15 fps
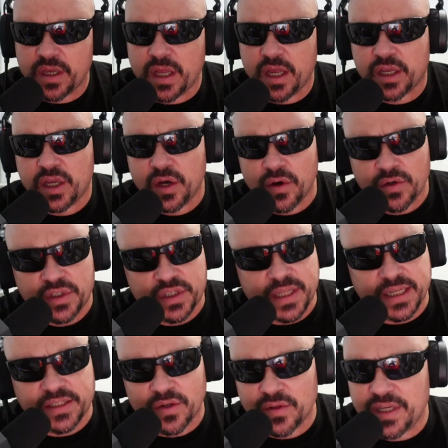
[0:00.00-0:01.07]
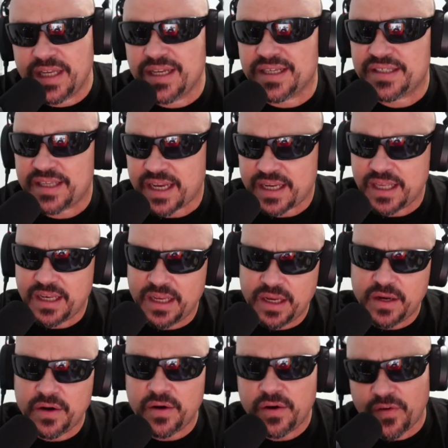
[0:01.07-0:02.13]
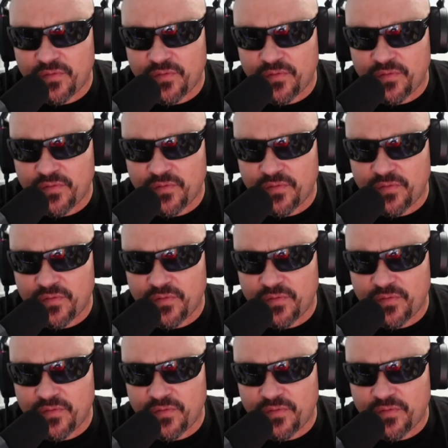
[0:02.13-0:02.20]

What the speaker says: a coach that's only in a second year,